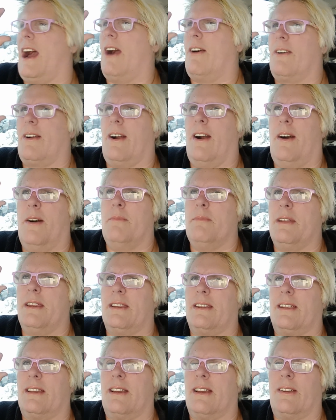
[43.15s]
I'll come
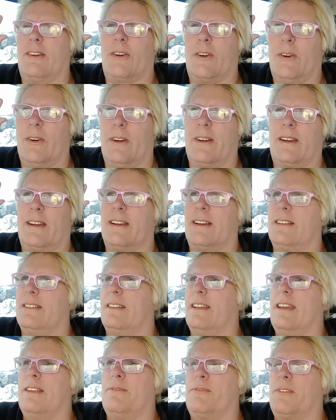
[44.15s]
and cook and
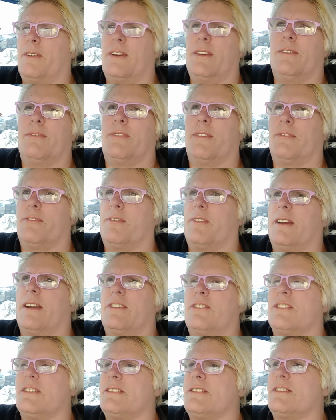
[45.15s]
clean for you for
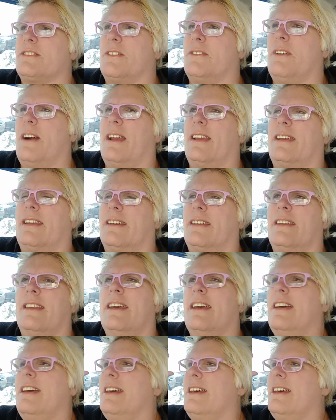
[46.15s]
free just so I can